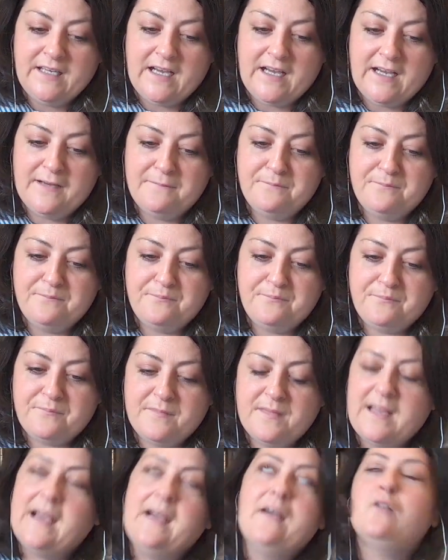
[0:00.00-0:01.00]

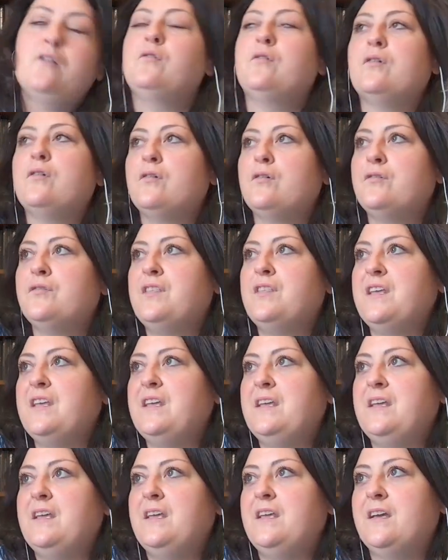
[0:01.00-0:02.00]
Now,
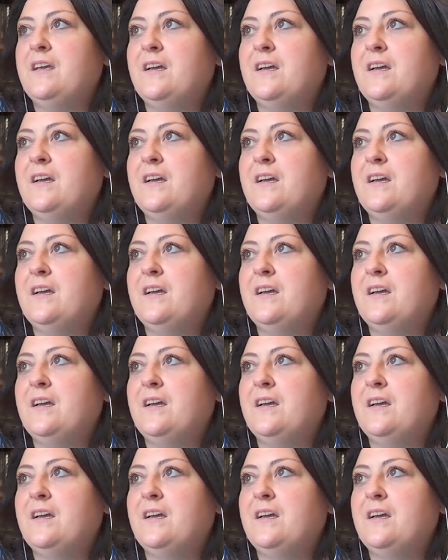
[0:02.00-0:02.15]
the